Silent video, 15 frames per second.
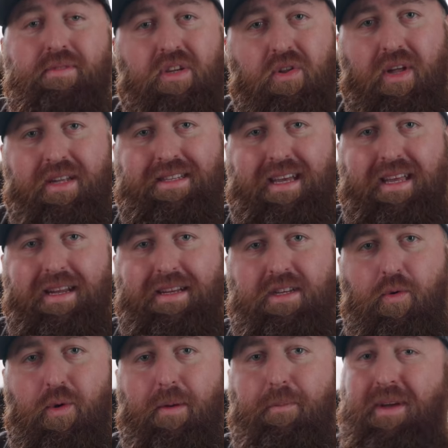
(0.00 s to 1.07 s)
So let's get
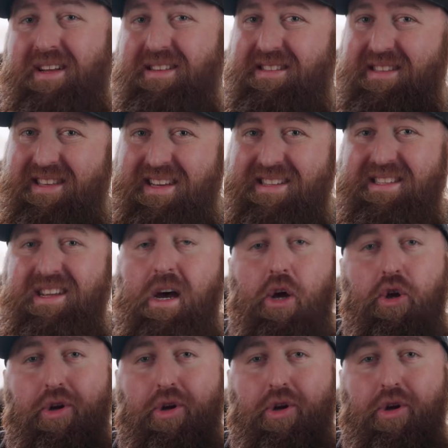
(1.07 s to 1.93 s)
into it, because this